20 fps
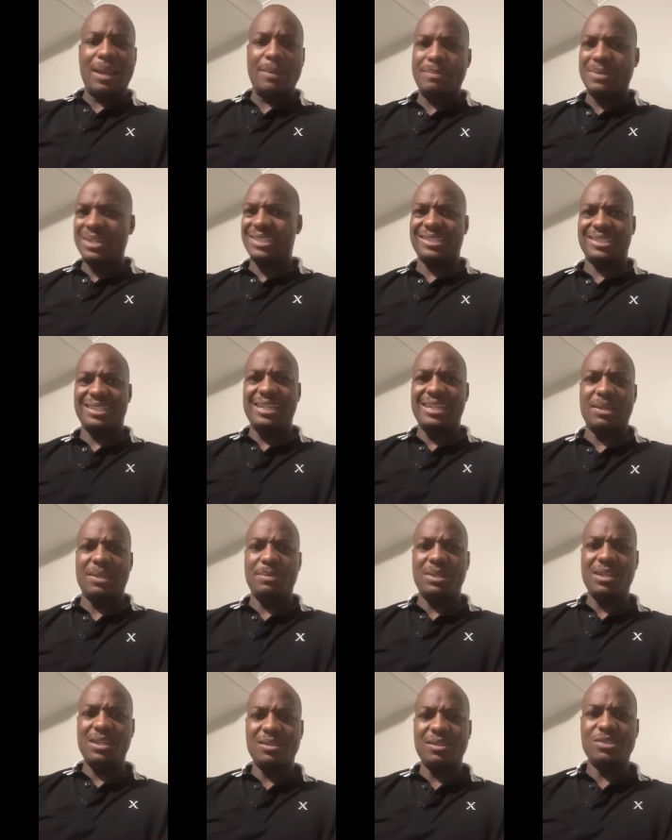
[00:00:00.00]
misleading
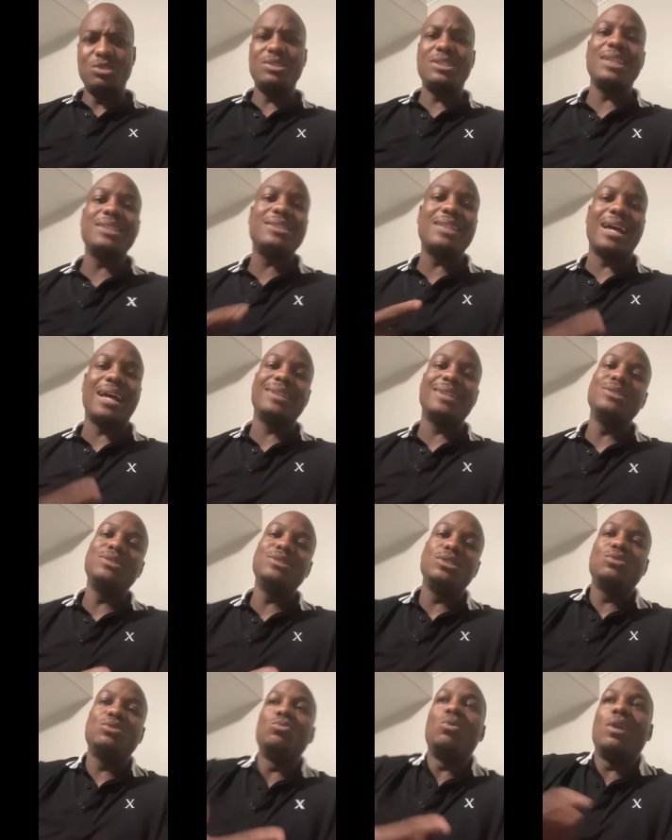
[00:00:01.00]
me. You just thought
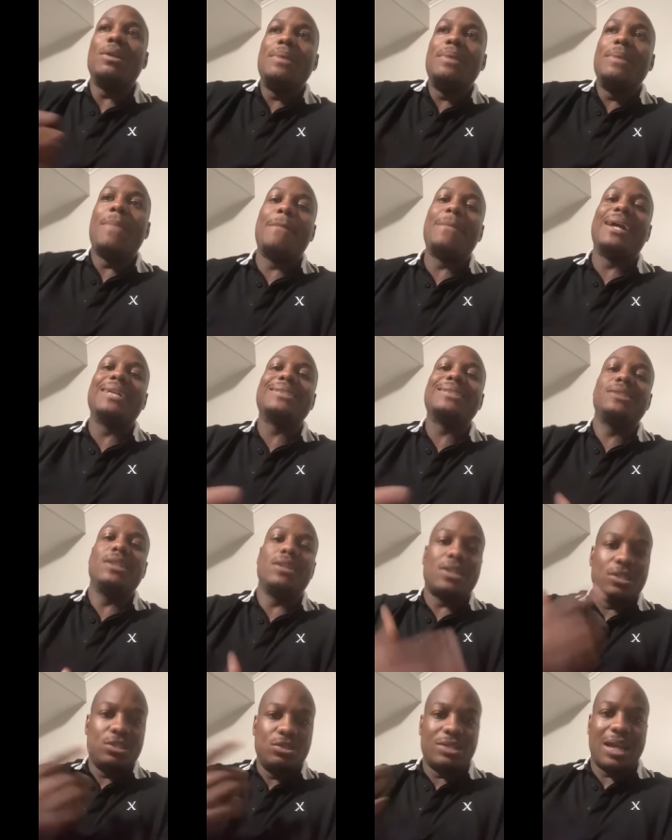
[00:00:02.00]
you wanted me by myself
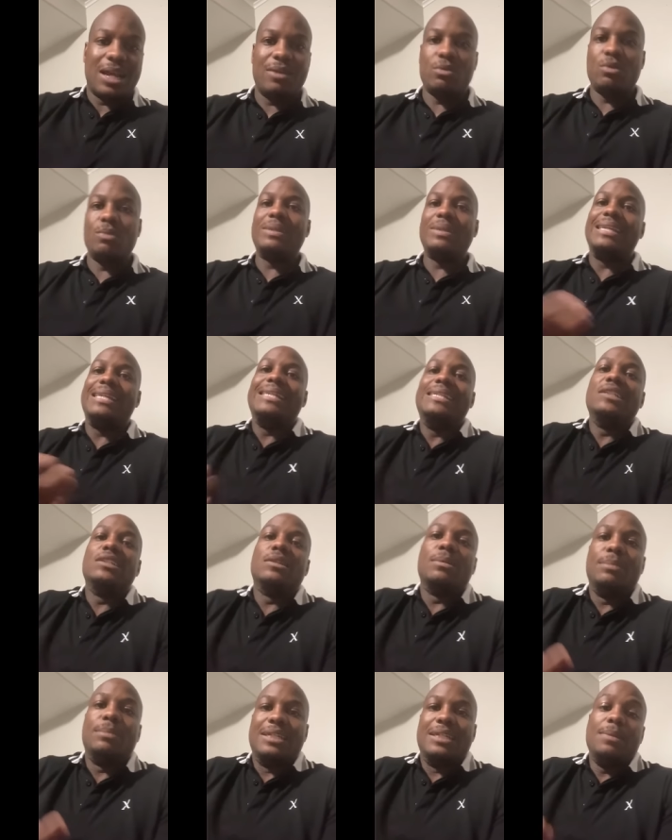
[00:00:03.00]
because you thought it was gonna be easy to
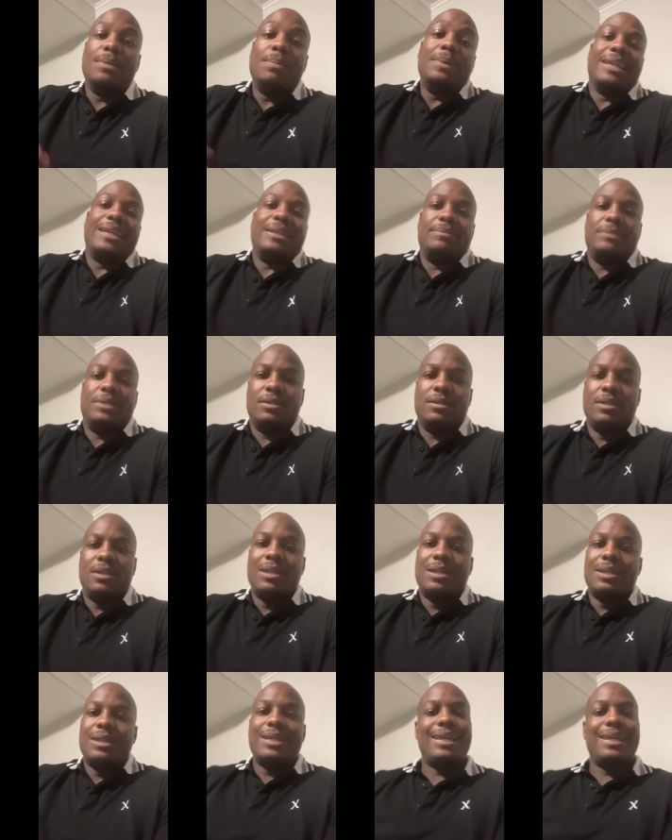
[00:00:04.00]
manipulate me.
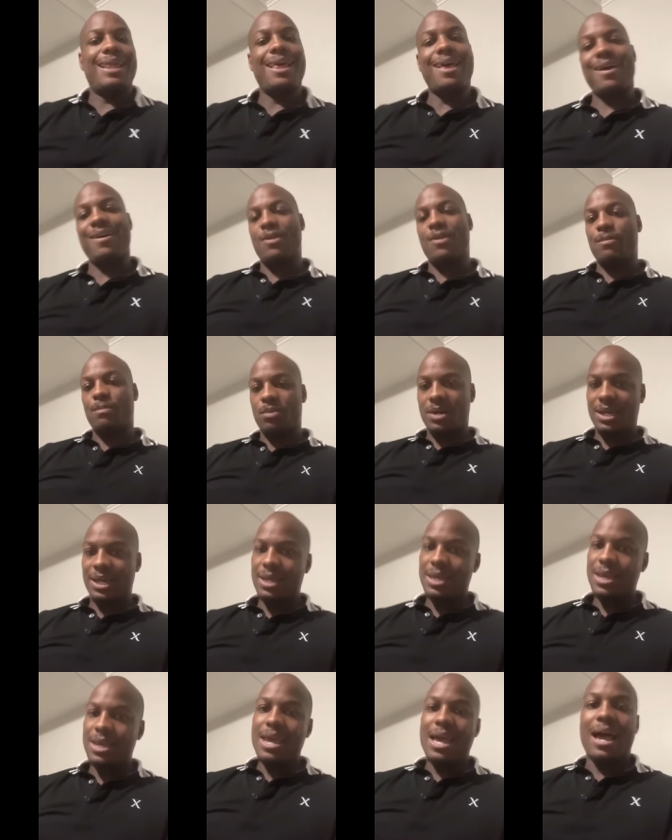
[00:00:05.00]
And how, oh, boy,
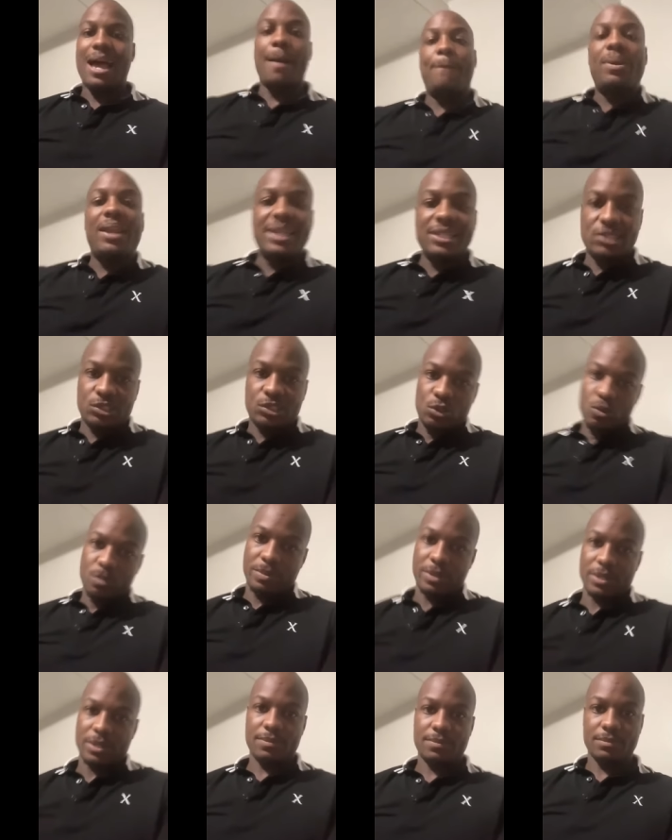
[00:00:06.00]
I play
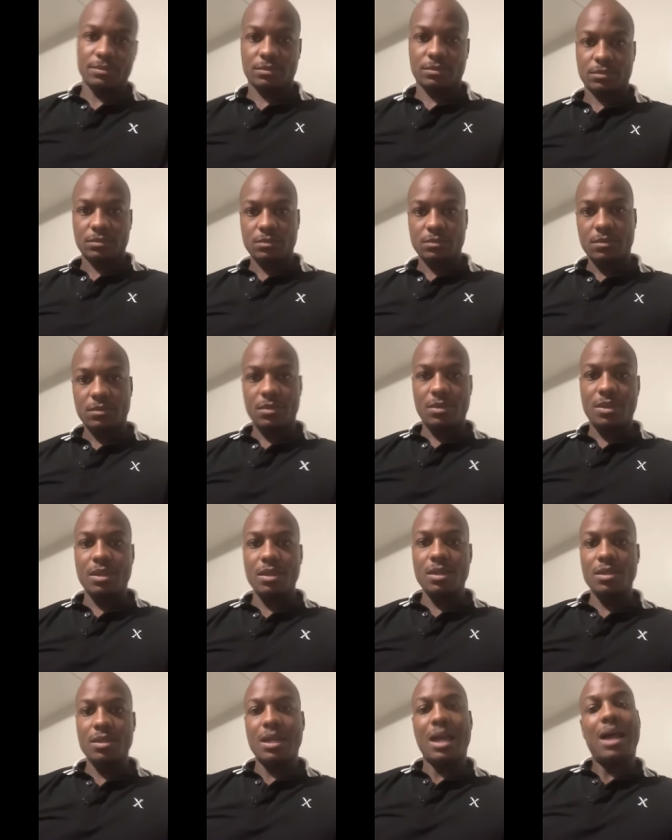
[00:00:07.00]
stupid.
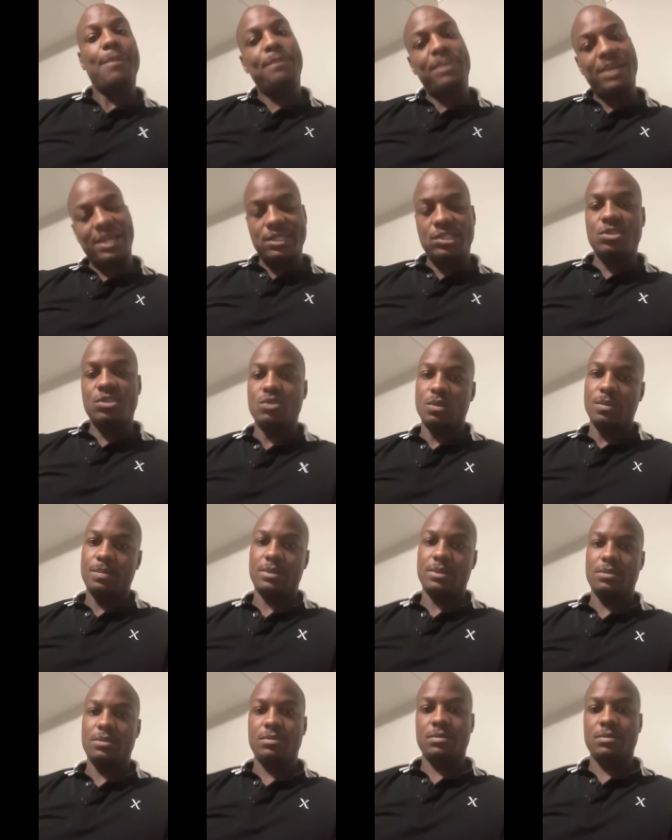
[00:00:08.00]
I play stupid.